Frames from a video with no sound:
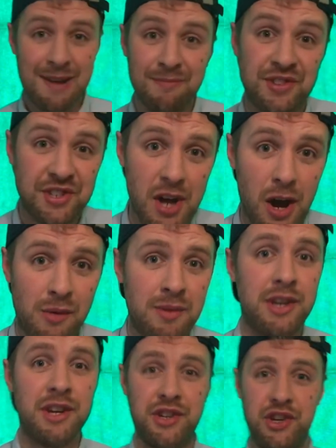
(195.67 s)
so
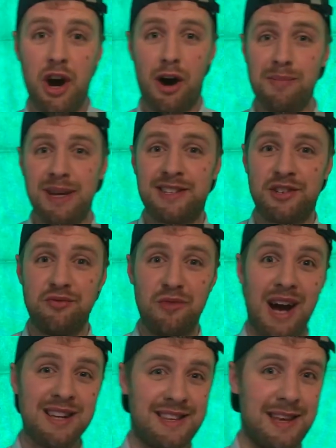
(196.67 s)
your job is to
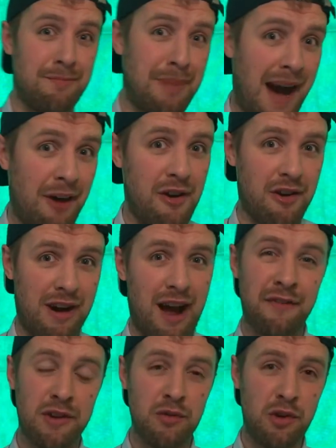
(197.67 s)
write a
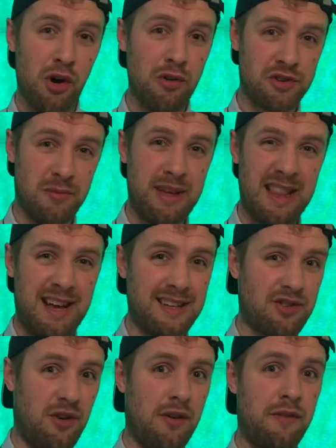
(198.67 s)
paragraph that would also be like
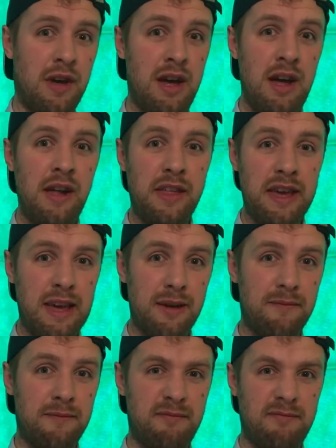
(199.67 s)
sort of
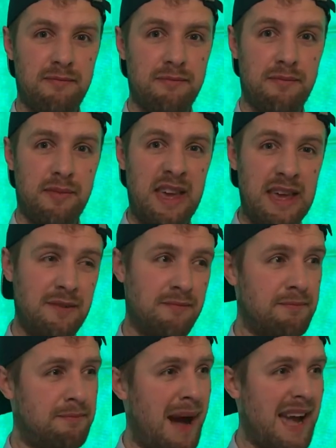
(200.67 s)
the
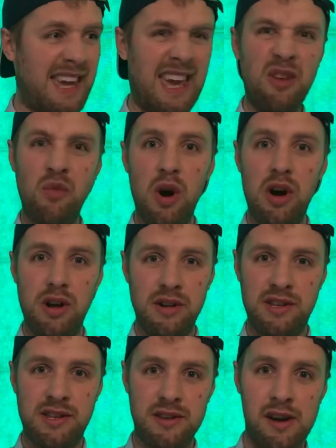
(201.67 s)
backing
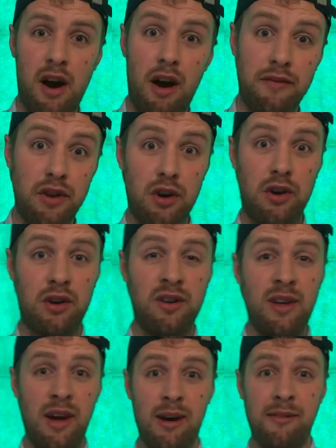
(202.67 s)
words of
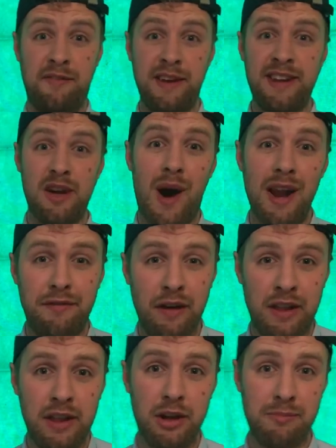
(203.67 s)
your video
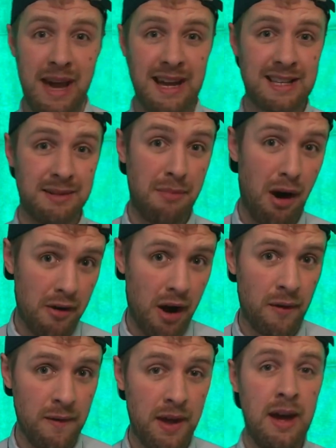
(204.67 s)
advert that you'll make
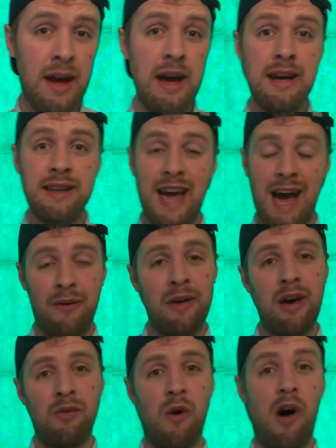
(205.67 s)
tomorrow. Now,
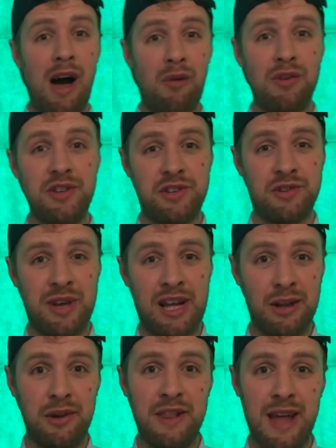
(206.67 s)
what I want you to
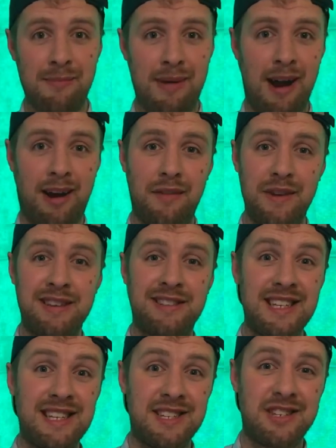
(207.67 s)
include in that paragraph is
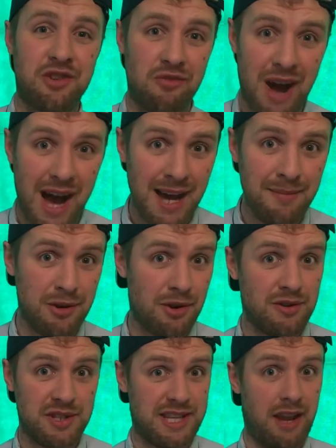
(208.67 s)
describe
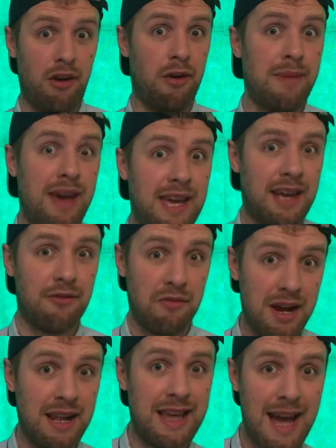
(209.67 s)
your cereal, make it
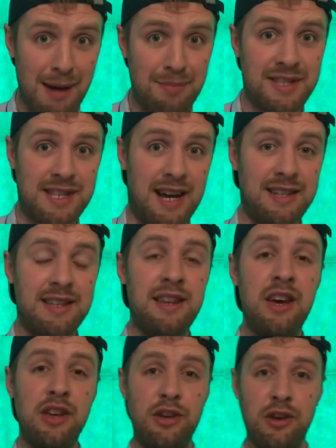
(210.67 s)
really appetizing
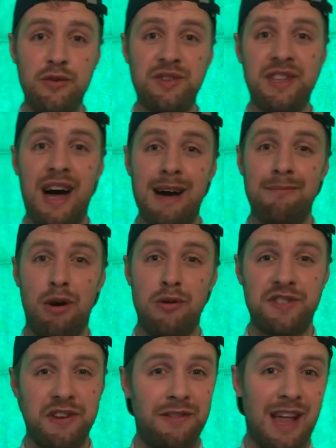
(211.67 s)
using that
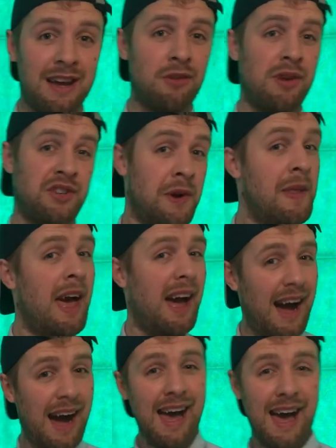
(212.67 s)
emotive language.
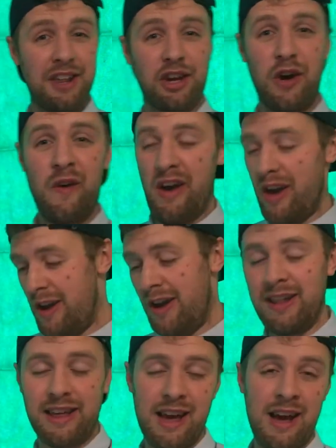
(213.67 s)
I had a go
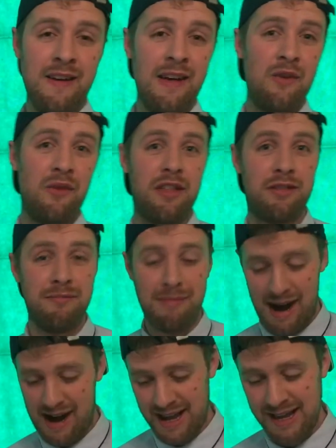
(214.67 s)
earlier with
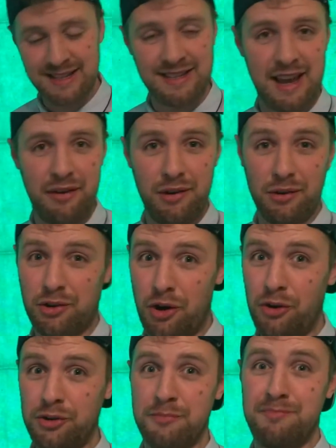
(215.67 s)
my cereal
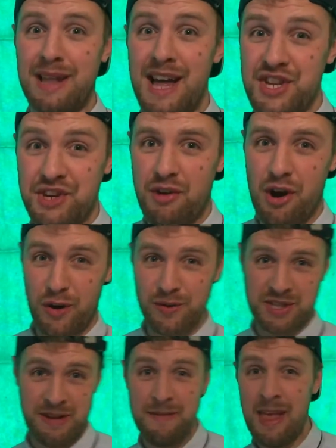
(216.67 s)
called
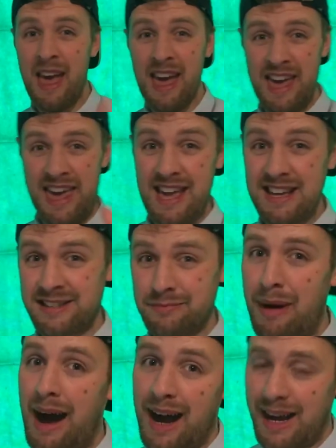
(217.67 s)
Bletcheros. Here's
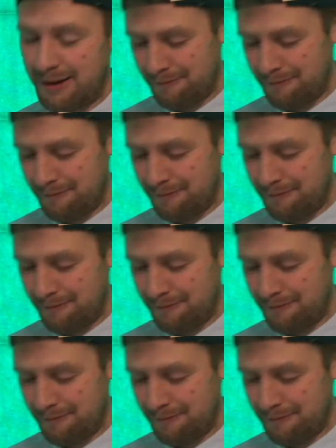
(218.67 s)
mine.